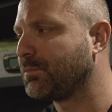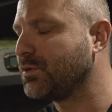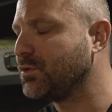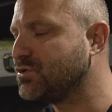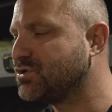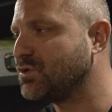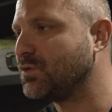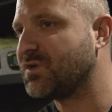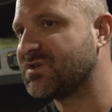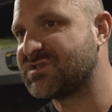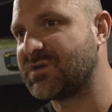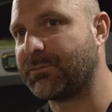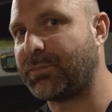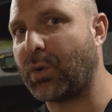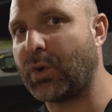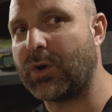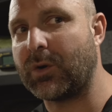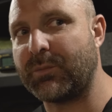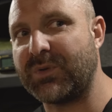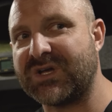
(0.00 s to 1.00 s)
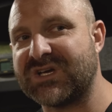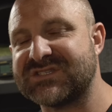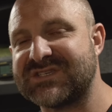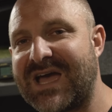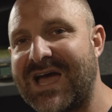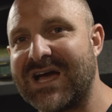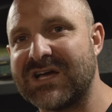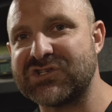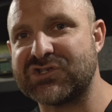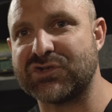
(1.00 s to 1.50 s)
Bluetooth is important because
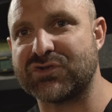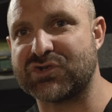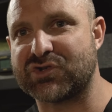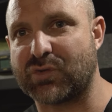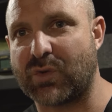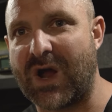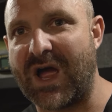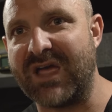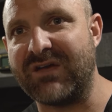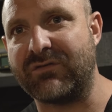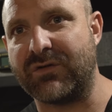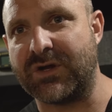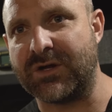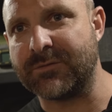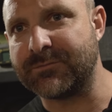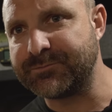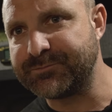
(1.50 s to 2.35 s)
as you're driving,